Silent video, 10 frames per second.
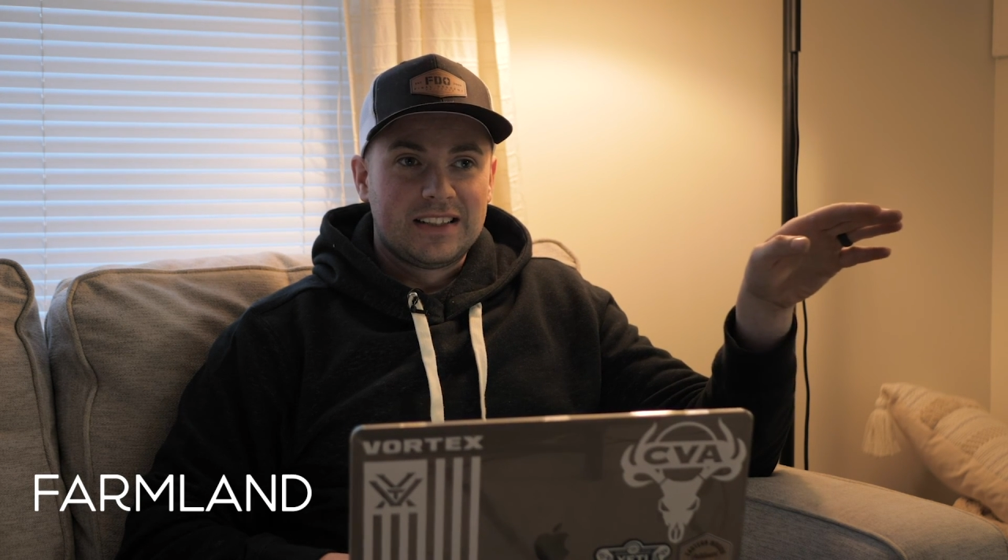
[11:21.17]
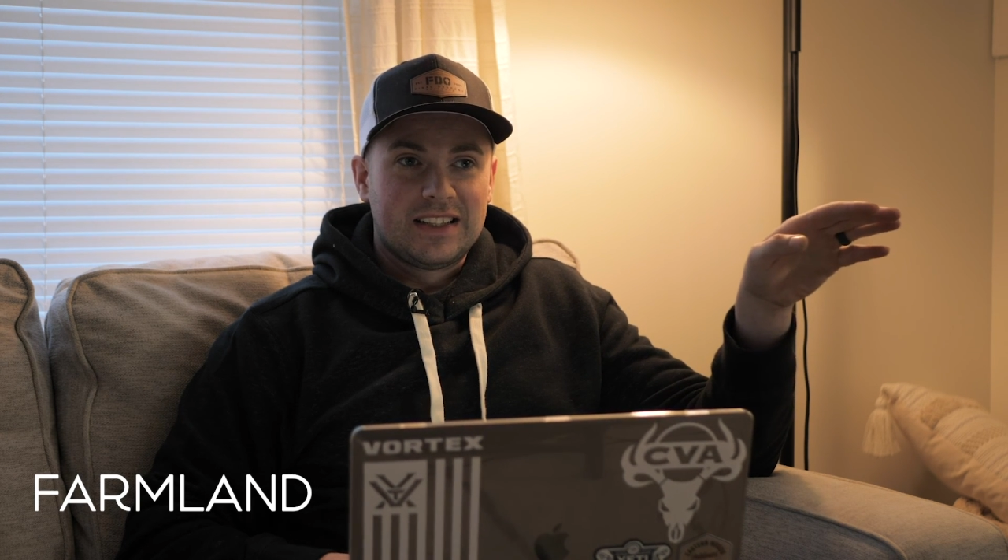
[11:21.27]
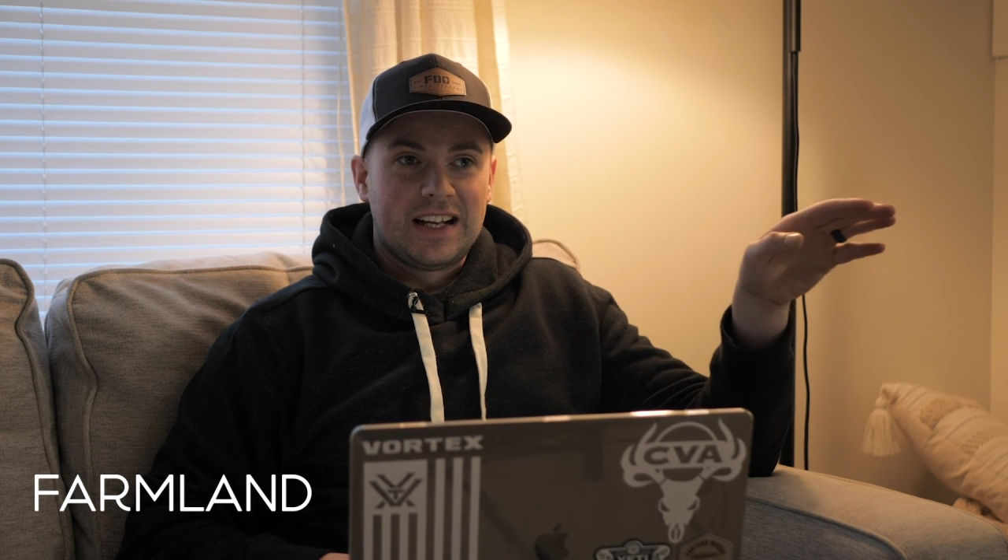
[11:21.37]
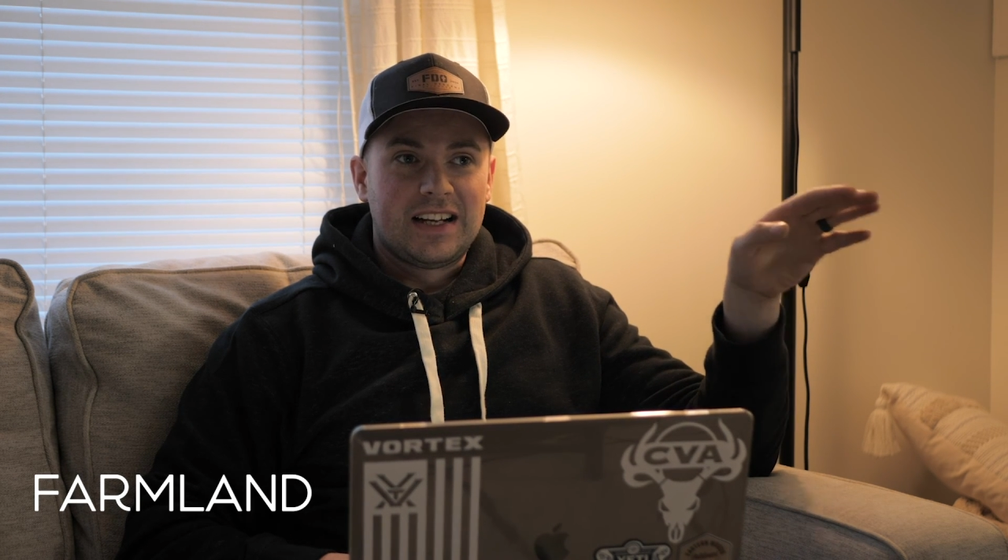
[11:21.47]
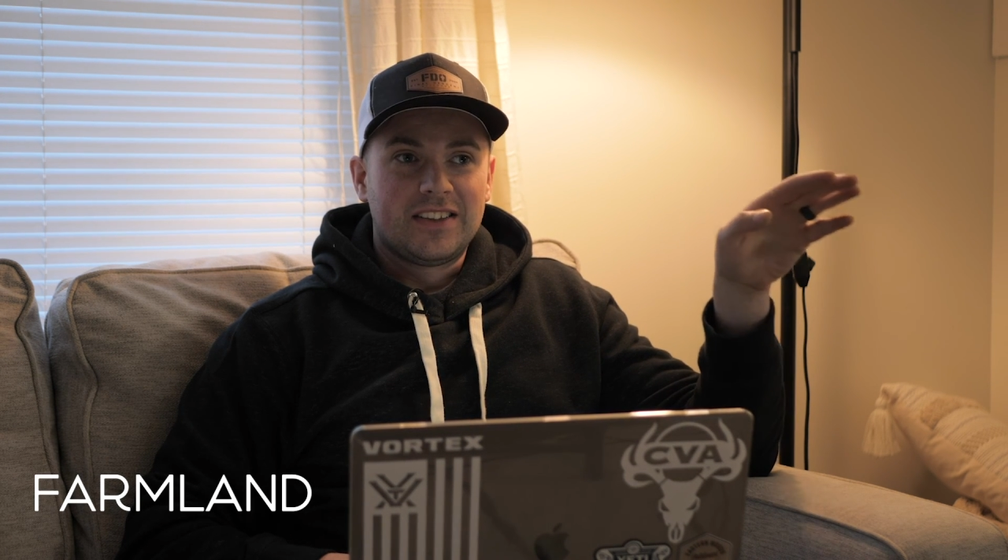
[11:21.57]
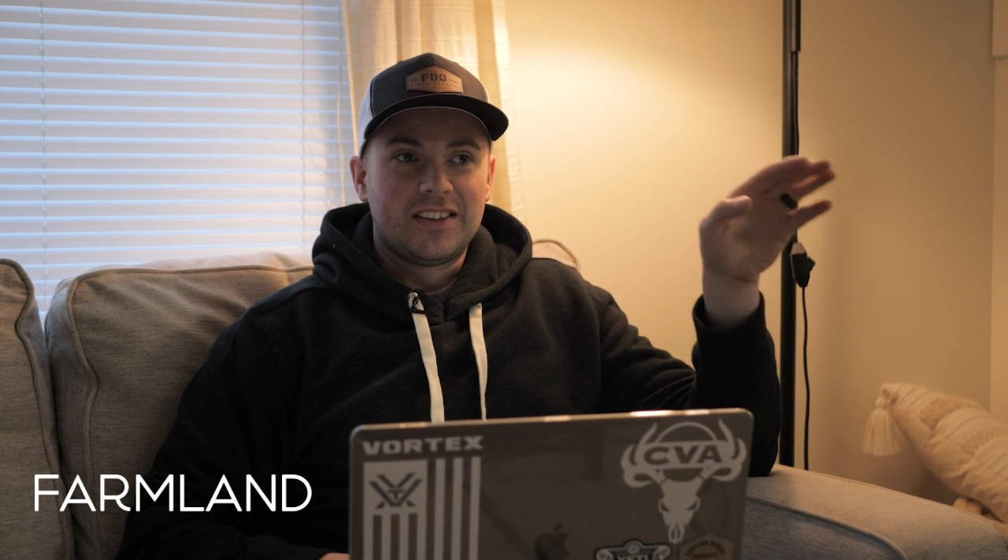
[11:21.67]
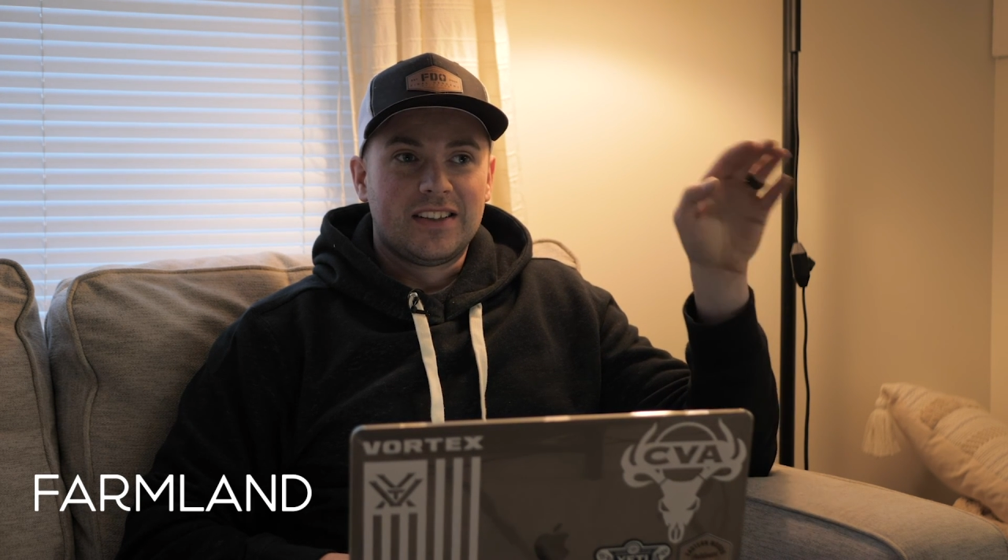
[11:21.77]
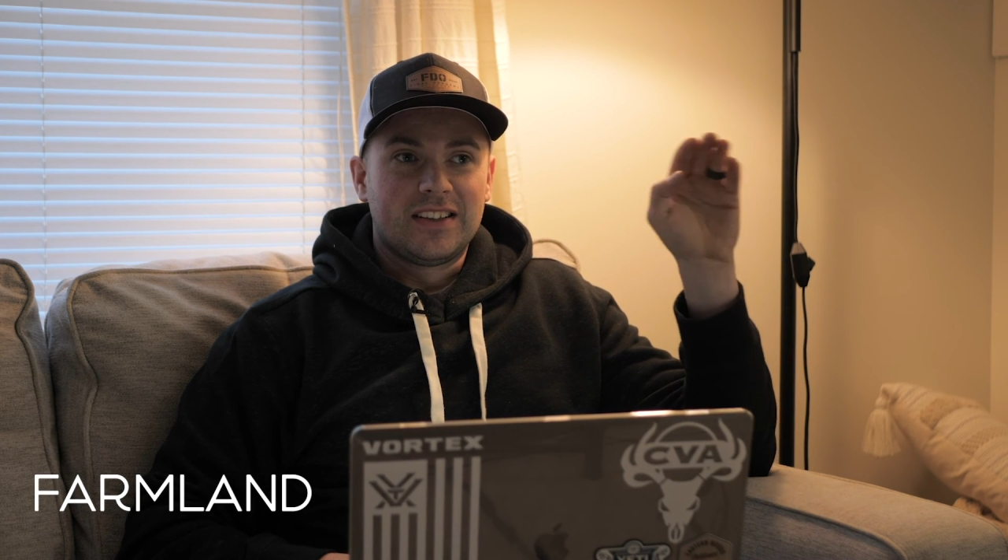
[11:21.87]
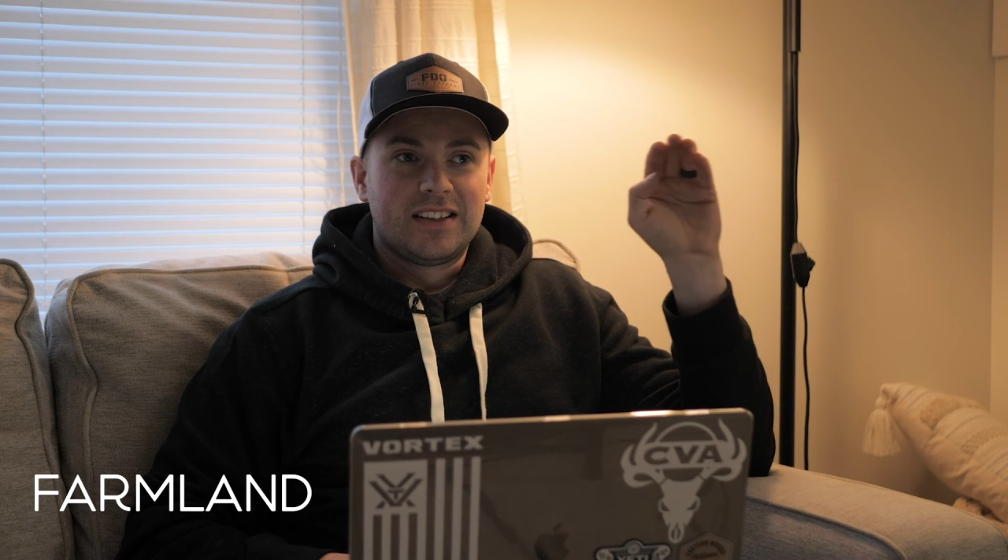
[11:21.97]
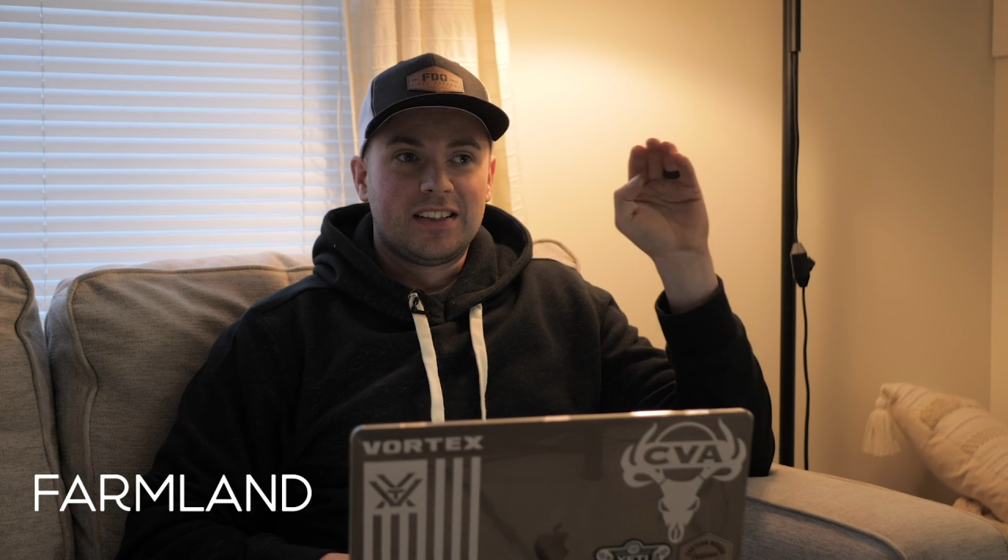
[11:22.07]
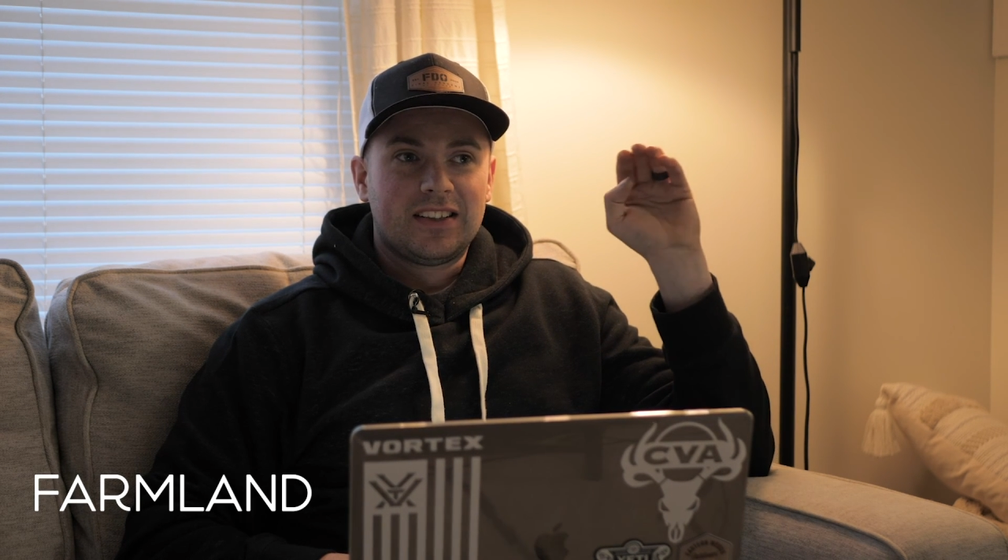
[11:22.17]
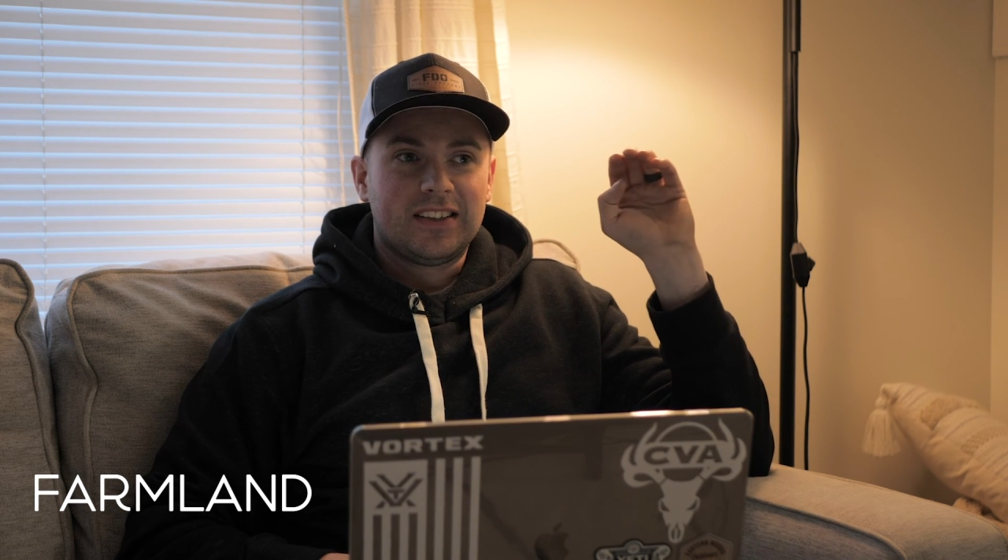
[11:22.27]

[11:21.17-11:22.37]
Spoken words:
and I heard